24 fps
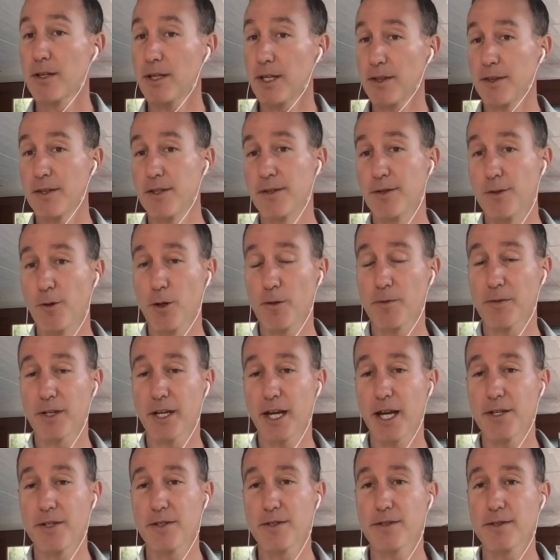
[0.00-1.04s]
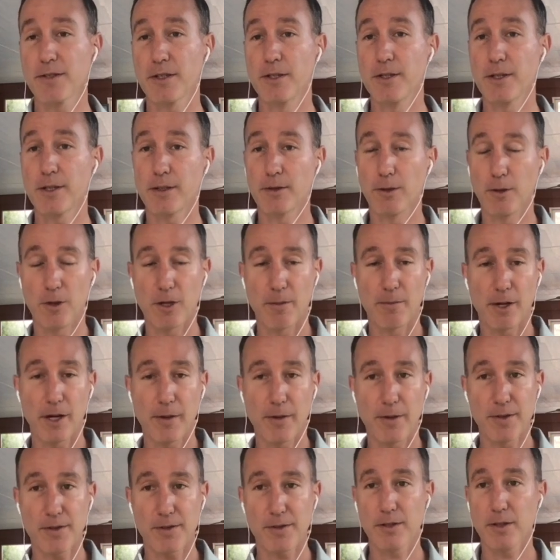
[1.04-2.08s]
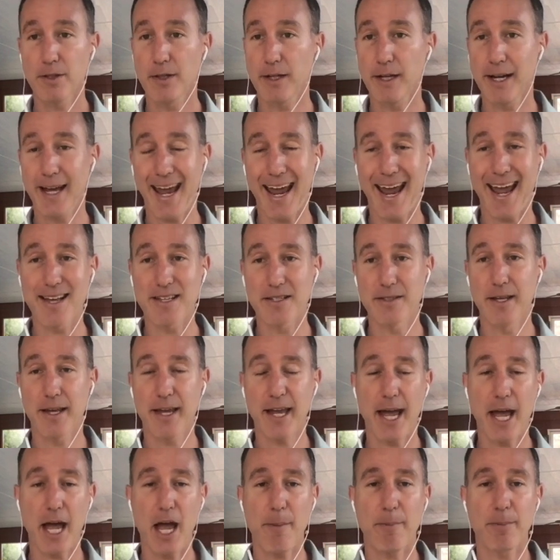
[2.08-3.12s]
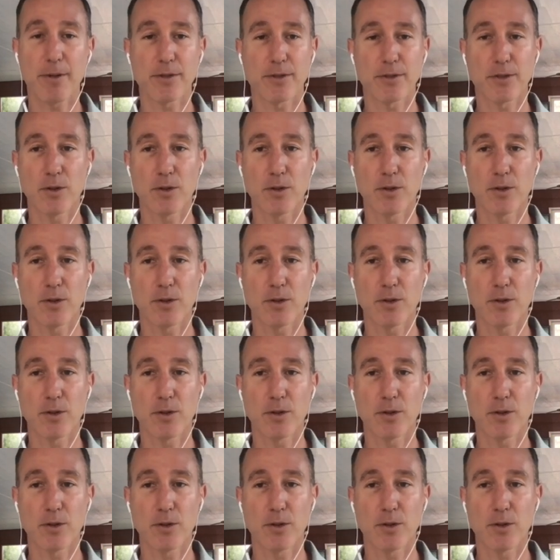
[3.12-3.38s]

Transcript: get the notifications, and you can learn about this as they happen.